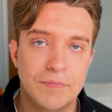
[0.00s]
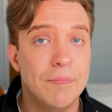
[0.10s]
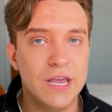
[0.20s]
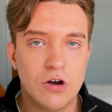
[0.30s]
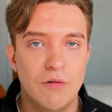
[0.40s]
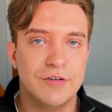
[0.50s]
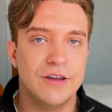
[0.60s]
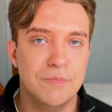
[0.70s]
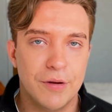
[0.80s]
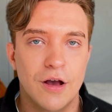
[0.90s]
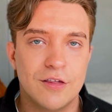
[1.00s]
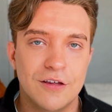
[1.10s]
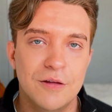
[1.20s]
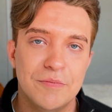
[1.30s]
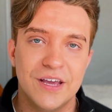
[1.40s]
But being confident in
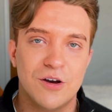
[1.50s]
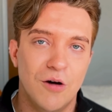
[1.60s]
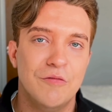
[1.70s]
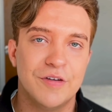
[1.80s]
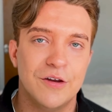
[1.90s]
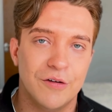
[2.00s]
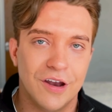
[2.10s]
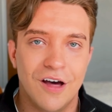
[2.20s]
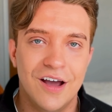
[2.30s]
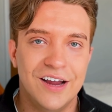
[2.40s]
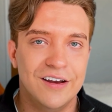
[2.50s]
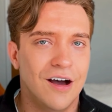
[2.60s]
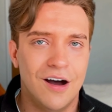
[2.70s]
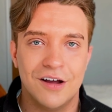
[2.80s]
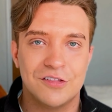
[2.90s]
person and being confident online are